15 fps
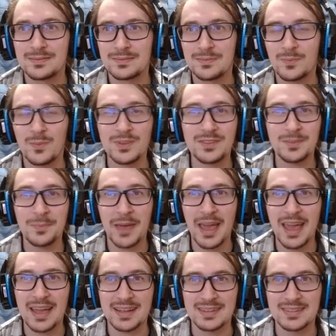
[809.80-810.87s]
What's a
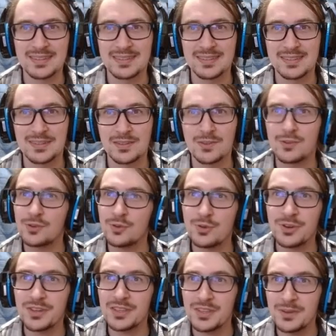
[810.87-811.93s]
pact? Who
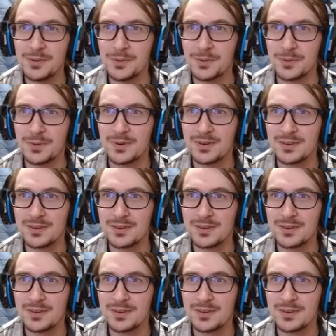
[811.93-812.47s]
are you?